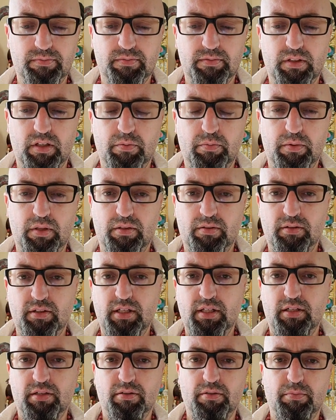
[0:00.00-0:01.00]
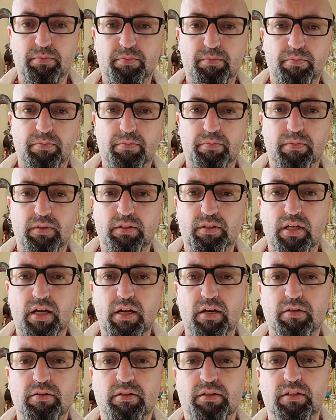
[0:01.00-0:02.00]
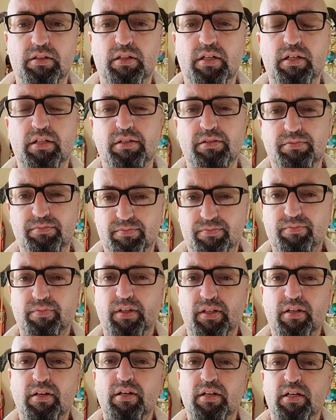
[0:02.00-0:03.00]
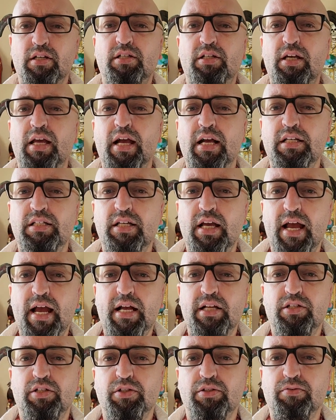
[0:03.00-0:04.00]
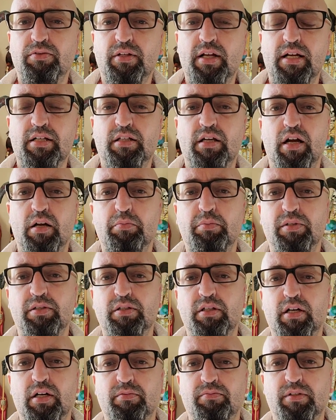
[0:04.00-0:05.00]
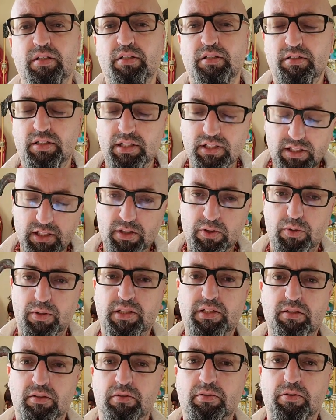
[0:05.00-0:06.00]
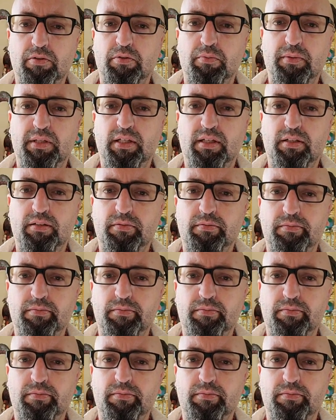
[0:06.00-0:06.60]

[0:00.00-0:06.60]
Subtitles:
I'll link her down, and she has the answers for that type of stuff. She's the crystal girl, man.